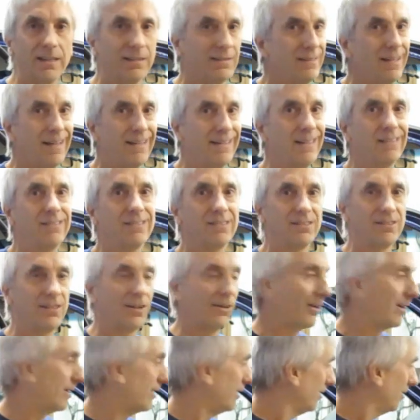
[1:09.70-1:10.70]
It's not
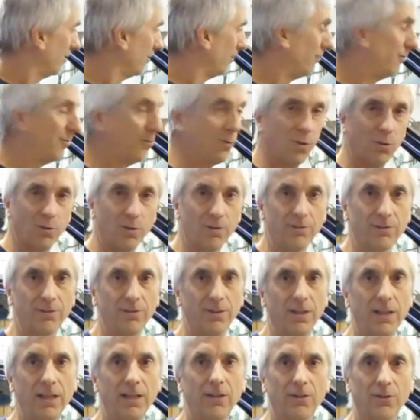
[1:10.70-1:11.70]
necessary for
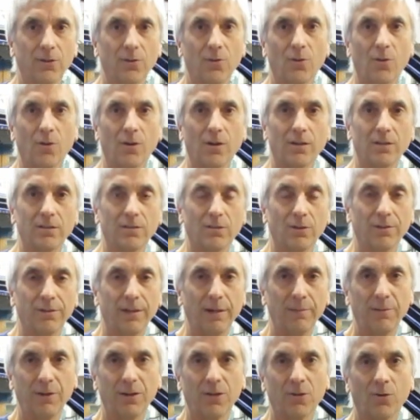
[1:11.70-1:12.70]
the heater core or
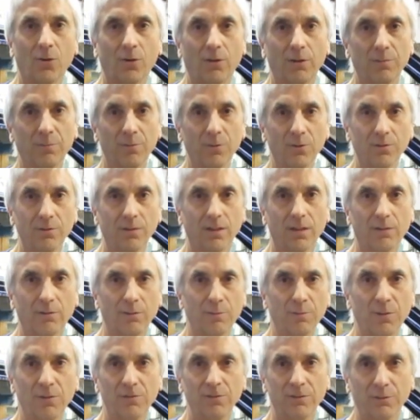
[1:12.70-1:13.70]
evaporator core
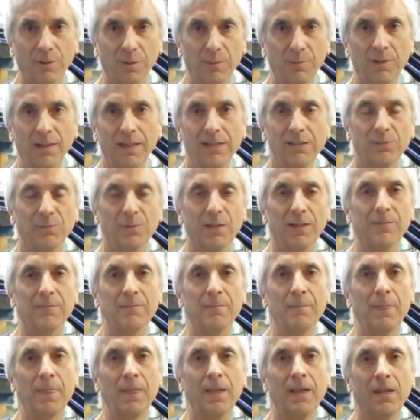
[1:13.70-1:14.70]
removal and replacement,
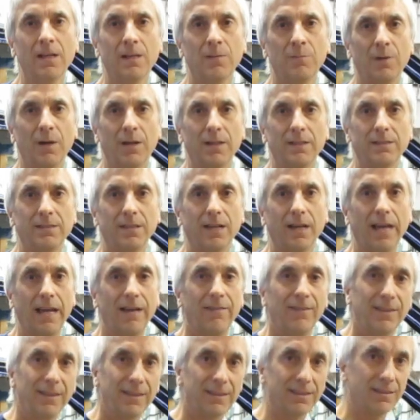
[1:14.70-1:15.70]
but
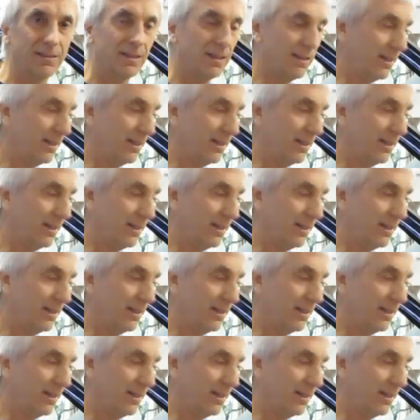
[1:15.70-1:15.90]
having at